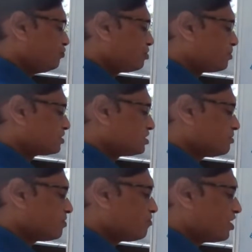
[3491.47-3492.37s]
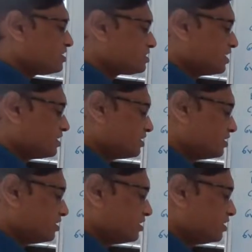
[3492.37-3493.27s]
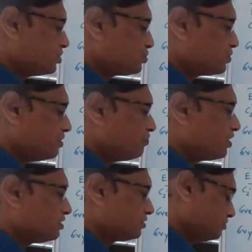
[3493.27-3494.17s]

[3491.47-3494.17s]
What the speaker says: you operate sigma yz, then 2 and 1,